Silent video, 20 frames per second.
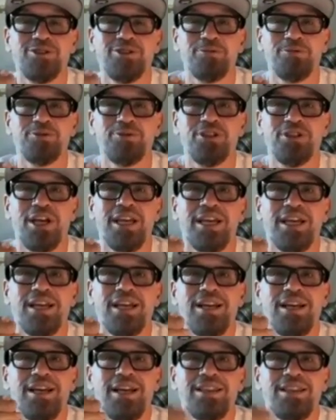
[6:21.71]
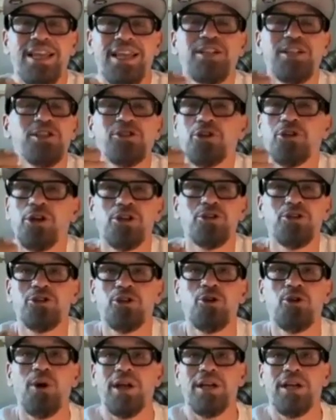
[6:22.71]
It was like they just couldn't
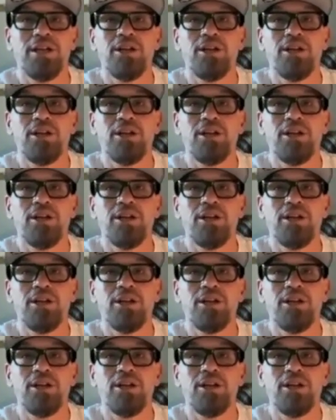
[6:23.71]
do it. The